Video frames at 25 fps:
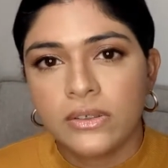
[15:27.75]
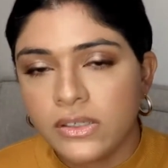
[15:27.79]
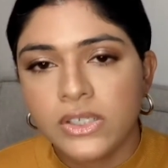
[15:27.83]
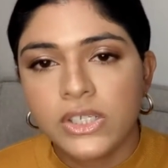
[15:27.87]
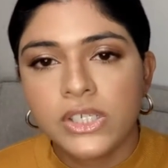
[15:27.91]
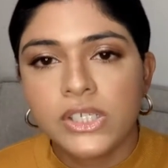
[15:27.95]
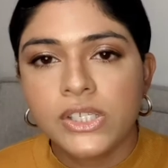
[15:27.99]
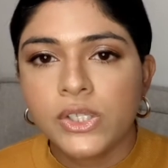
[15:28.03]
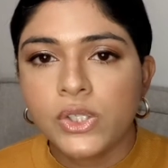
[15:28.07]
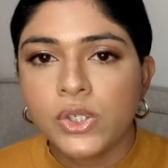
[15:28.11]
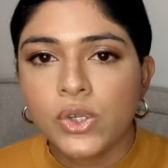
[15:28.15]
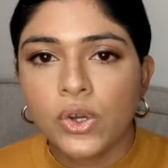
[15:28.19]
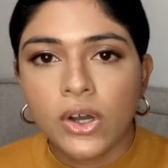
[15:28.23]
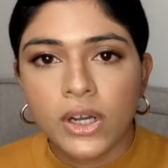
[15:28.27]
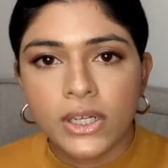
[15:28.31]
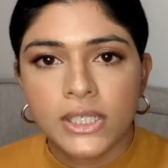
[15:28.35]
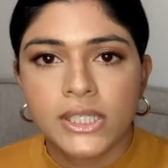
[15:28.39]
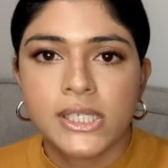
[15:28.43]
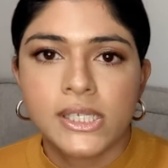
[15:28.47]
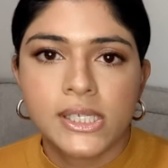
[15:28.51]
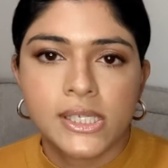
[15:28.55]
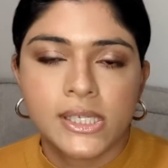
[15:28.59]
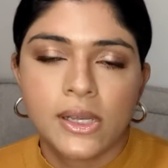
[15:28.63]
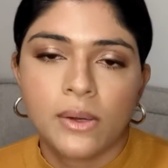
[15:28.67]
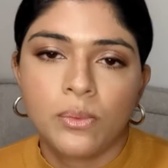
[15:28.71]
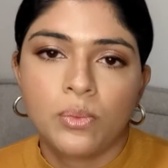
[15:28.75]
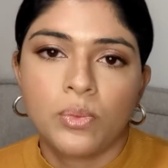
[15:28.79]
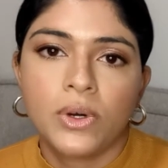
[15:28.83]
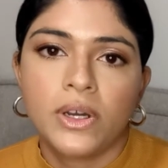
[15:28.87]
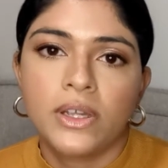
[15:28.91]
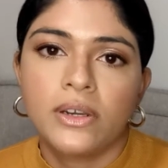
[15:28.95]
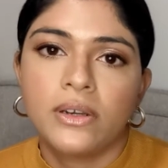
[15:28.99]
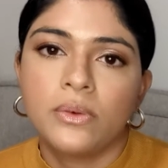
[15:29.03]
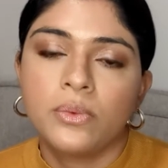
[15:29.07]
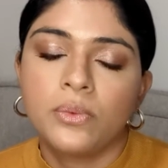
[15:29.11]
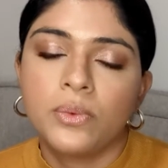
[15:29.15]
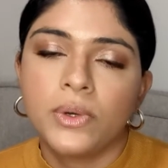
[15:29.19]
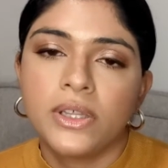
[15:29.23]
Just talk to
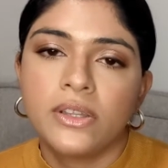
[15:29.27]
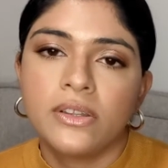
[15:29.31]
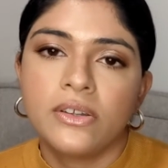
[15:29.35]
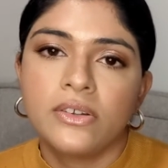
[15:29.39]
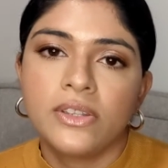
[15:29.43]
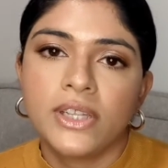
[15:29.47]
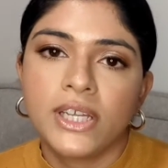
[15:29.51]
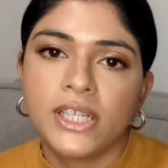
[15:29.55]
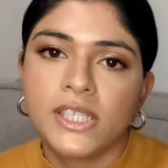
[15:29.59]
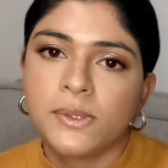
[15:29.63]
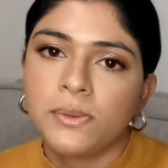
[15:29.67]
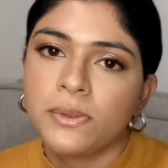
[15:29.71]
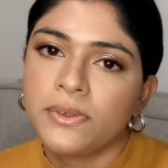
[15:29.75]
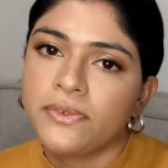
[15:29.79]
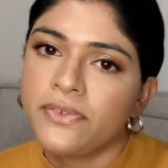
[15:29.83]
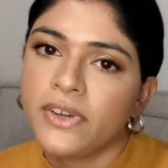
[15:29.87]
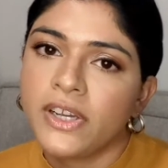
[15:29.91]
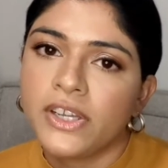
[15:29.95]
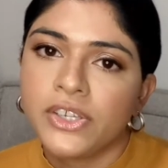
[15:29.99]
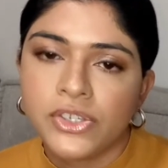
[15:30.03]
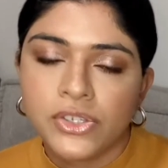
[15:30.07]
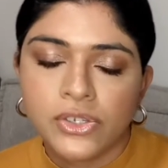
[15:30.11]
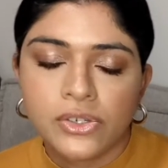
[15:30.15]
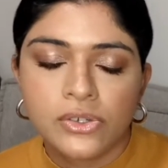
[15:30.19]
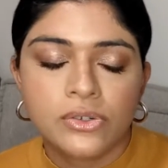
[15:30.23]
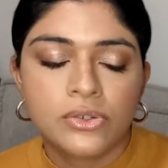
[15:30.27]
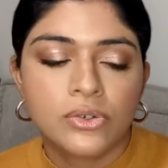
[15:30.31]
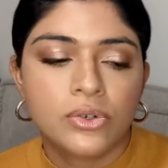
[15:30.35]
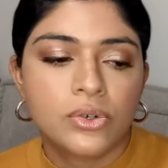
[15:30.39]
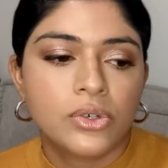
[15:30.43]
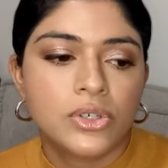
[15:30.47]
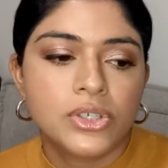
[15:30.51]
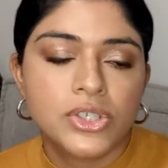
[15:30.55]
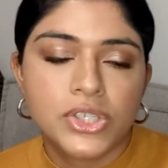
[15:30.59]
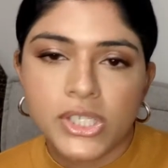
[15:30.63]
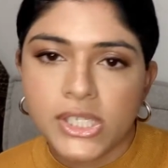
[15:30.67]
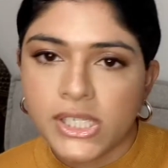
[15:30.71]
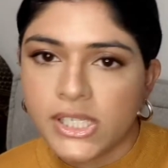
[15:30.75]
someone, whether that's professional
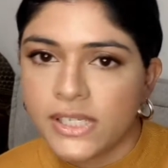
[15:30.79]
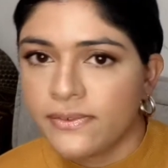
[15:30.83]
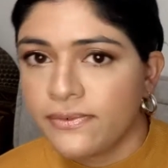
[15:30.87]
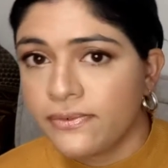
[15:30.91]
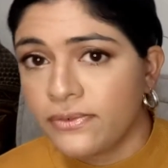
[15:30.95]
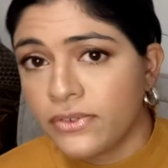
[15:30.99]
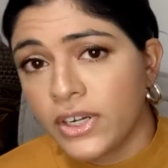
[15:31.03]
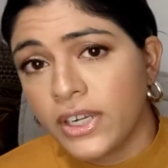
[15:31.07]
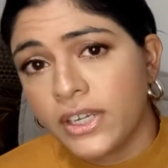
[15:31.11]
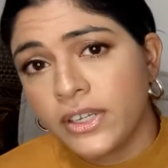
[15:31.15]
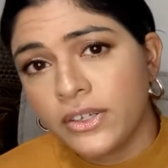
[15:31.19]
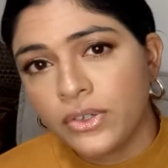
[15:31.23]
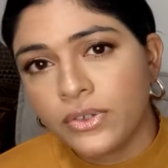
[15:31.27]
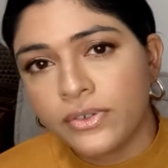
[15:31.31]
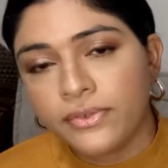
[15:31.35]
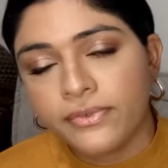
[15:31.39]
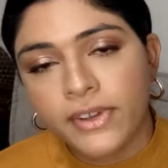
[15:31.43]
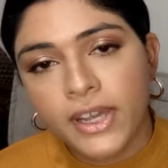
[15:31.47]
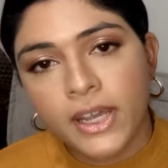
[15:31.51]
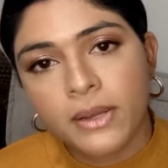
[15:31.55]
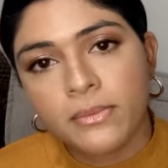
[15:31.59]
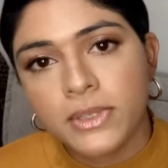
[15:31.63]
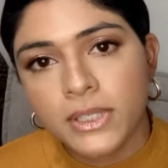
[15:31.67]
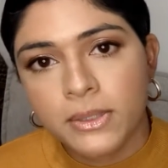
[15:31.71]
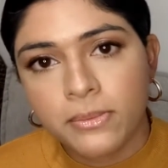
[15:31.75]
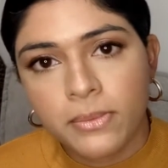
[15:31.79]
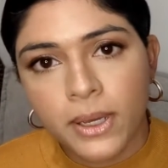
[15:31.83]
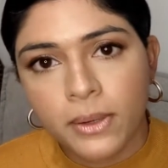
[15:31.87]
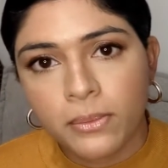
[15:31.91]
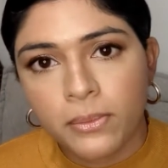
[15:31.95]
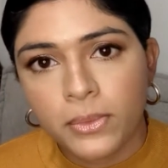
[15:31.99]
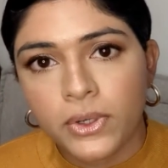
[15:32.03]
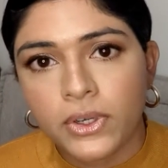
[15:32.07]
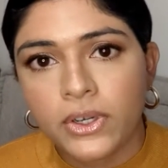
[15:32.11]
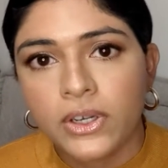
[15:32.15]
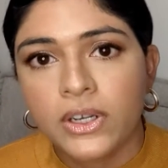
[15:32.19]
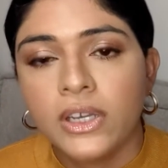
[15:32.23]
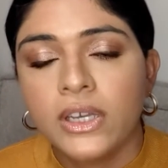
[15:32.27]
or just a friend or family
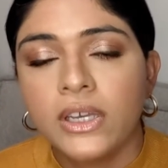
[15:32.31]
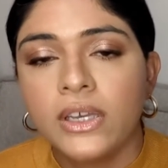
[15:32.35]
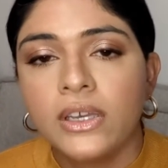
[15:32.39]
member.